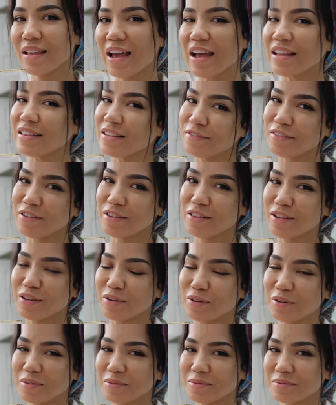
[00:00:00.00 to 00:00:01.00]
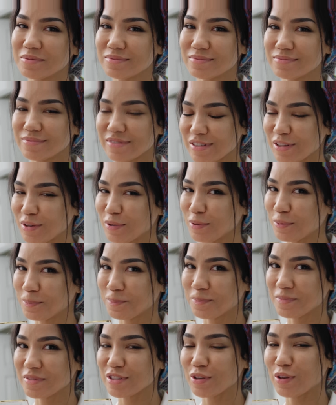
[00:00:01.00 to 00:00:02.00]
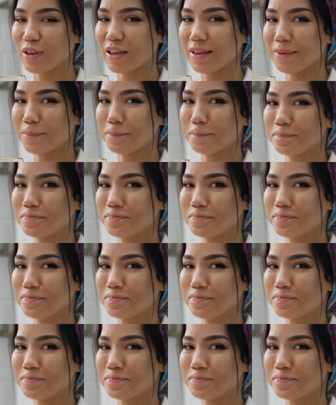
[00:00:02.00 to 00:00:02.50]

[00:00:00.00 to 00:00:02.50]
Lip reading: I love you though, so it's okay.